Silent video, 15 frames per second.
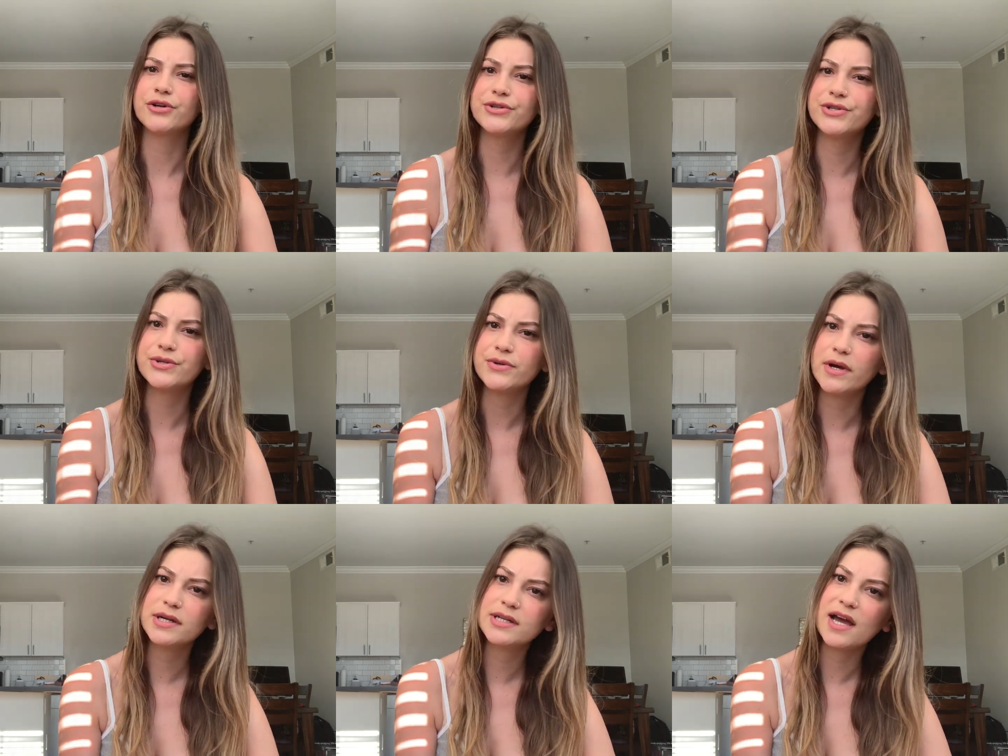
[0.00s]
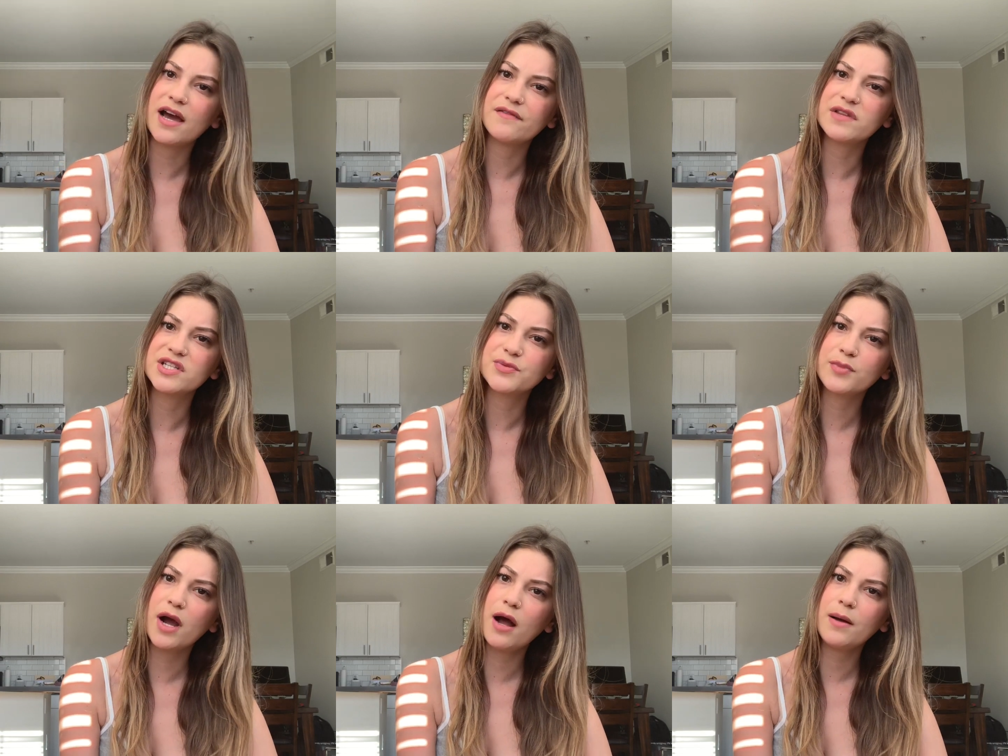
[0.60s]
you're too young to have
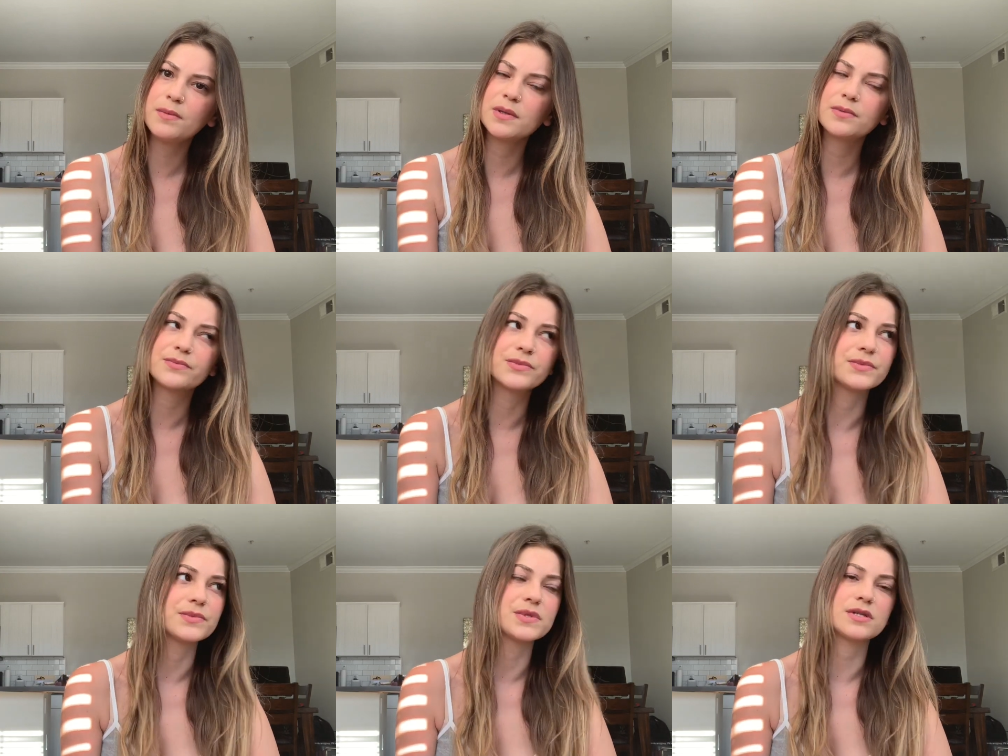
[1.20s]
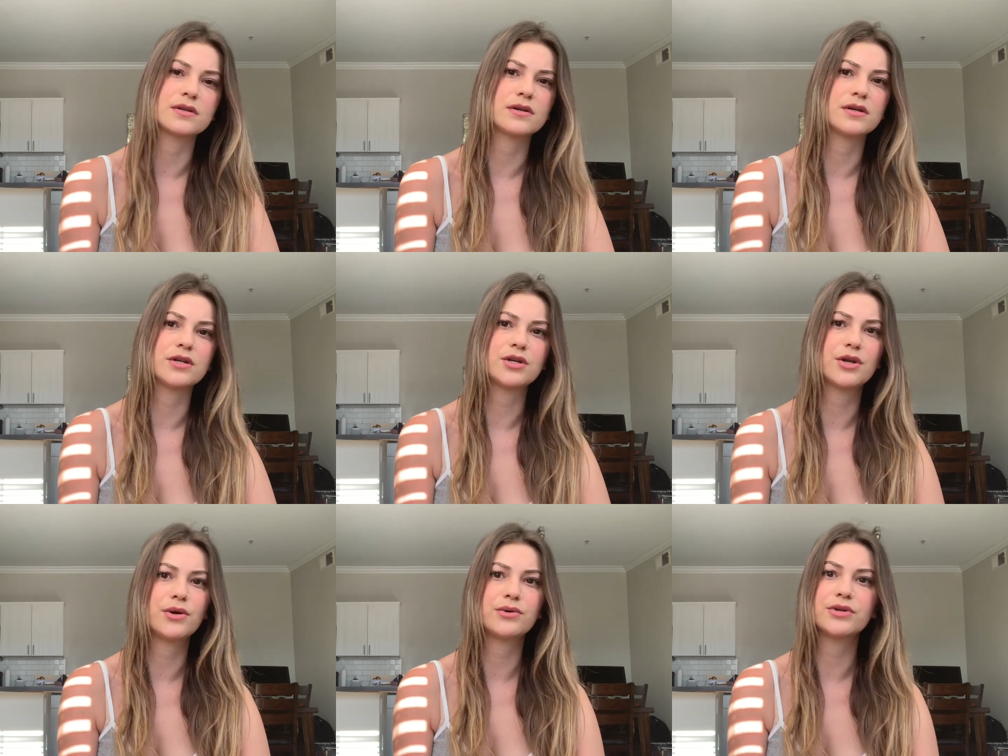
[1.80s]
these problems.
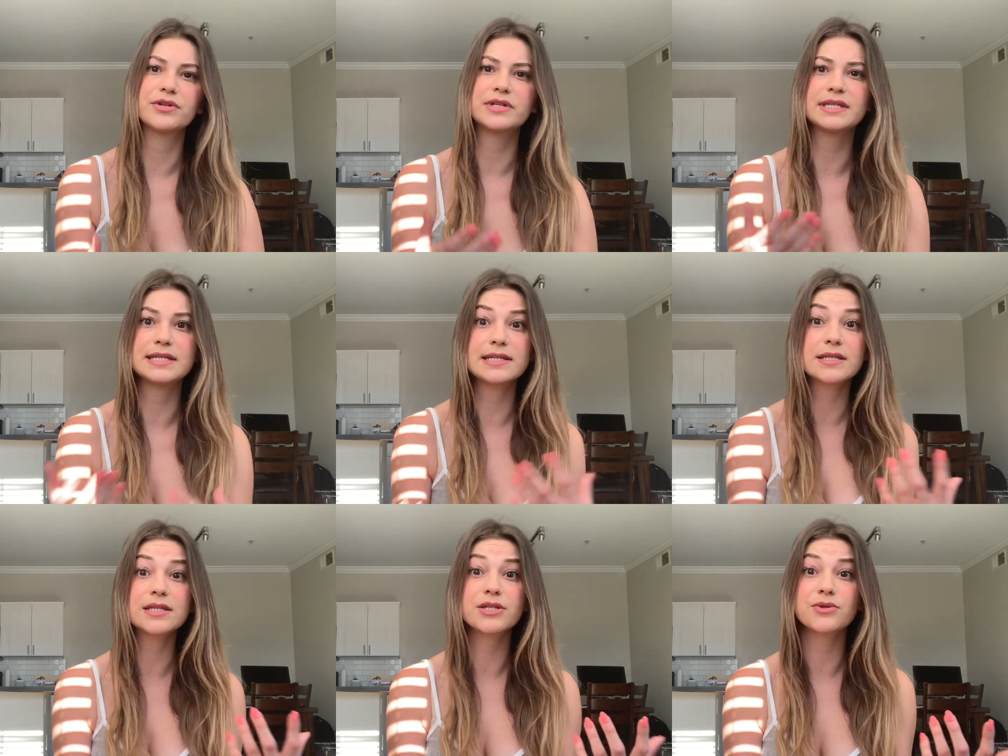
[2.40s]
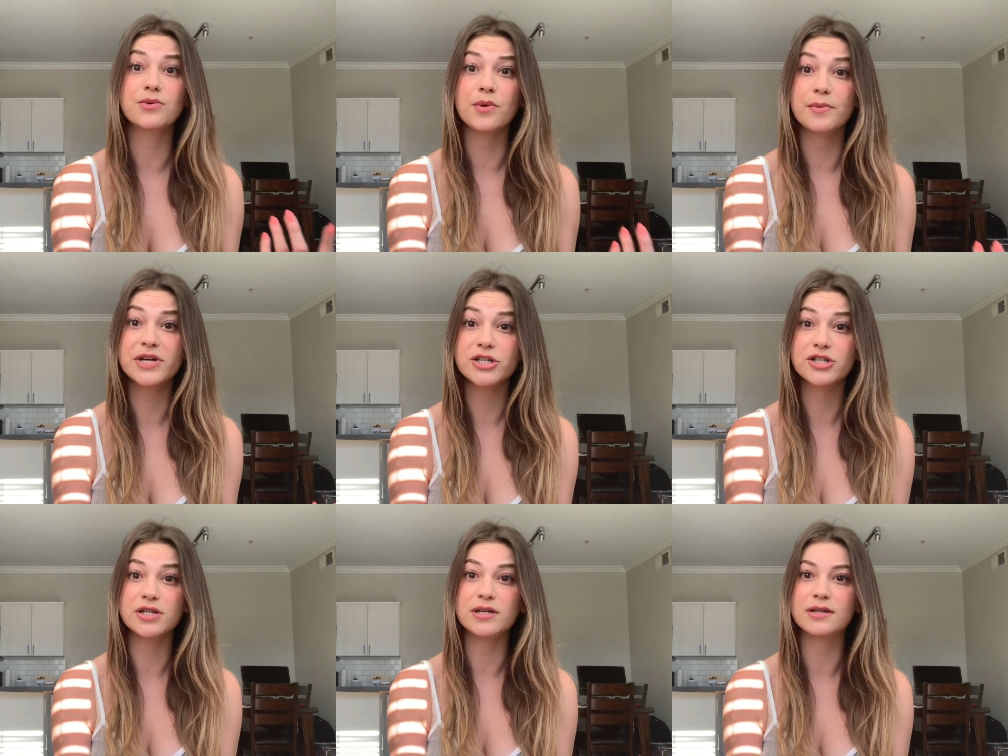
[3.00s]
Your disease is in
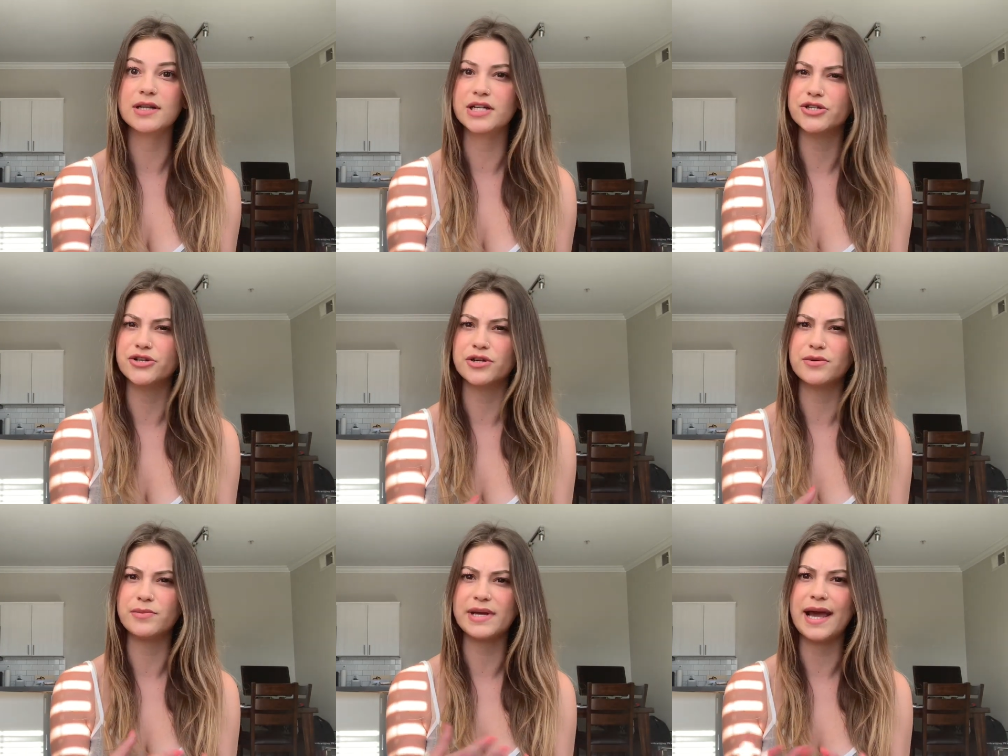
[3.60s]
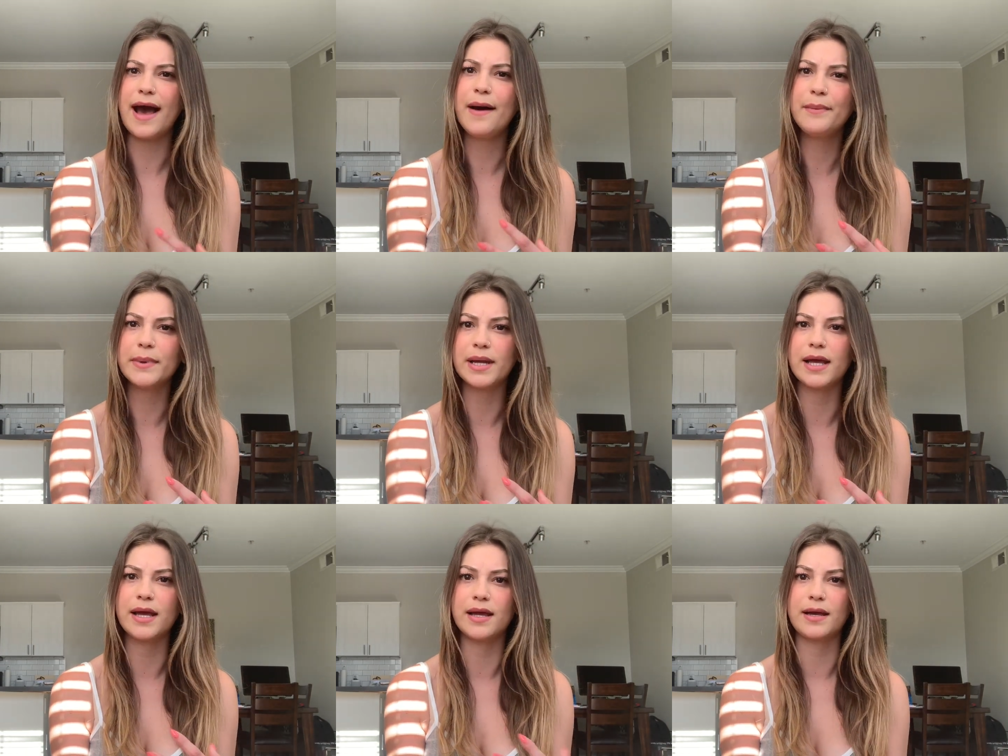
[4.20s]
remission. That shouldn't be
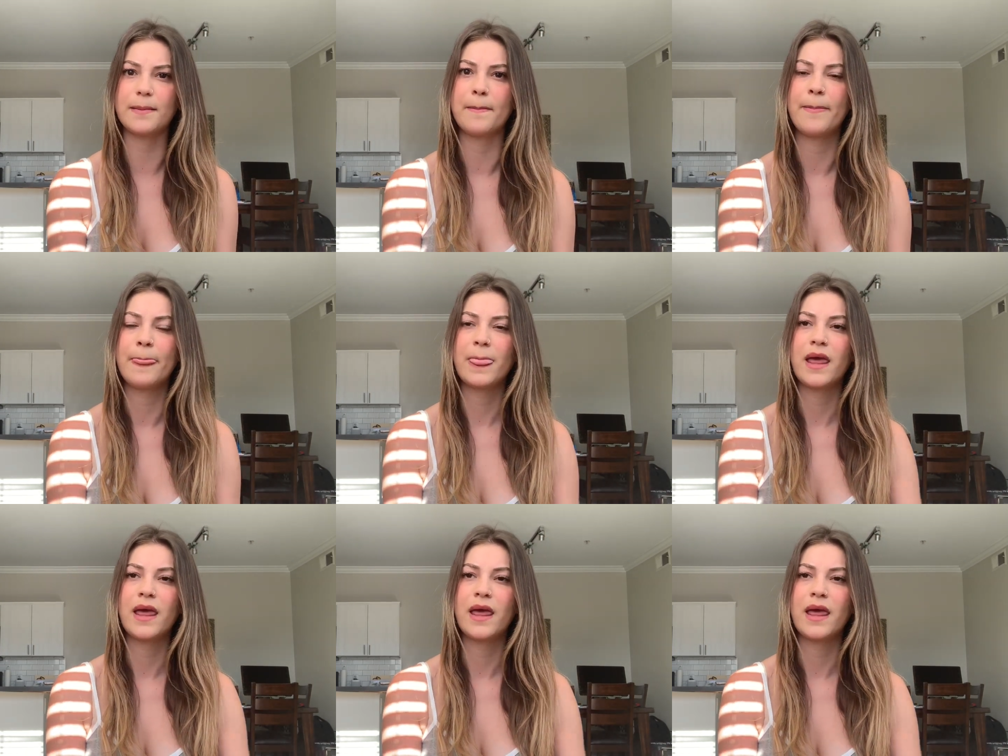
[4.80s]
happening.